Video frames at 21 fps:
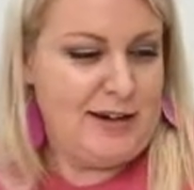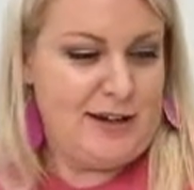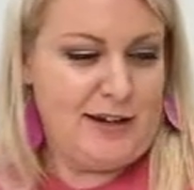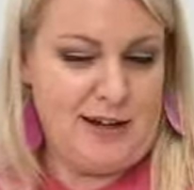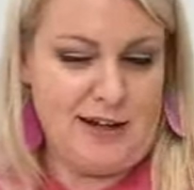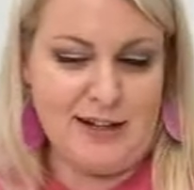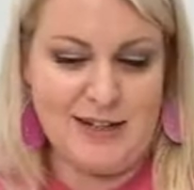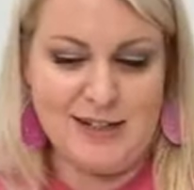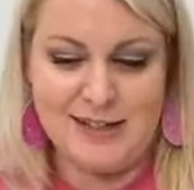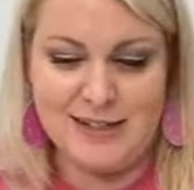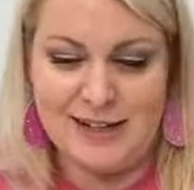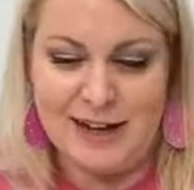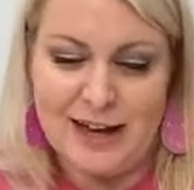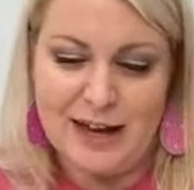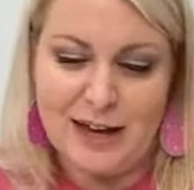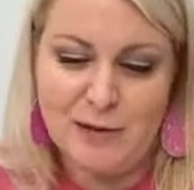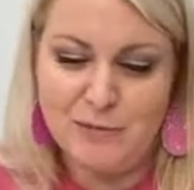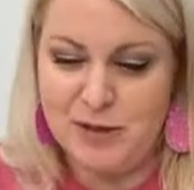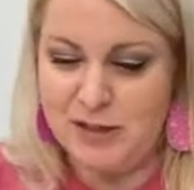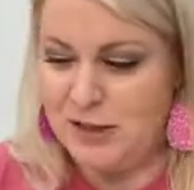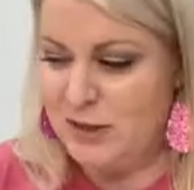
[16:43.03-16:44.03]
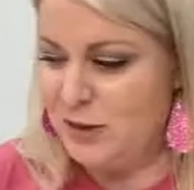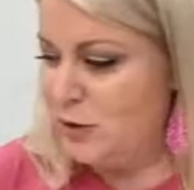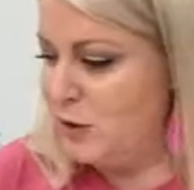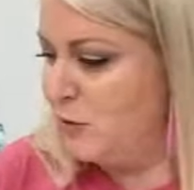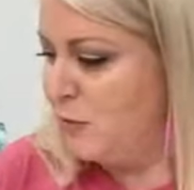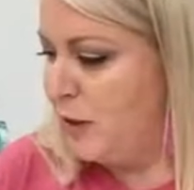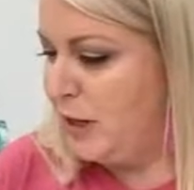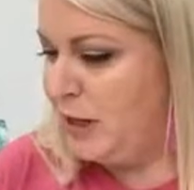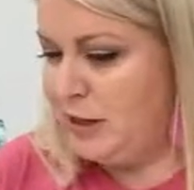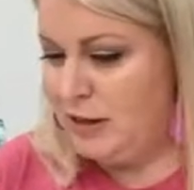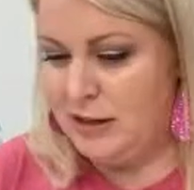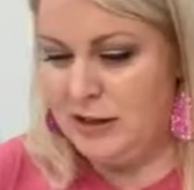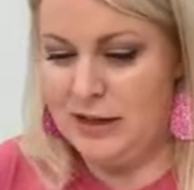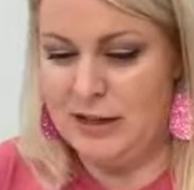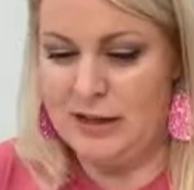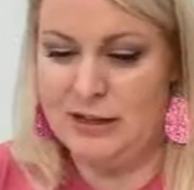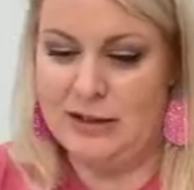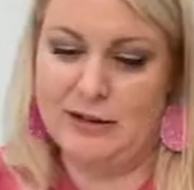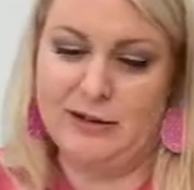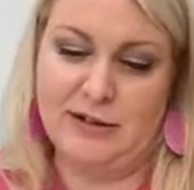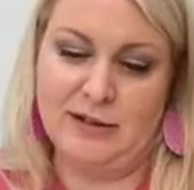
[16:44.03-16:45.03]
It is time to start painting
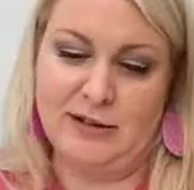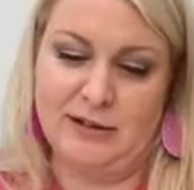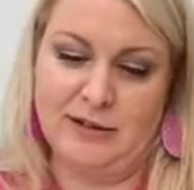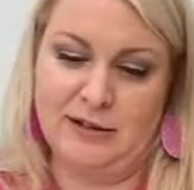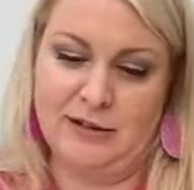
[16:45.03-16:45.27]
again.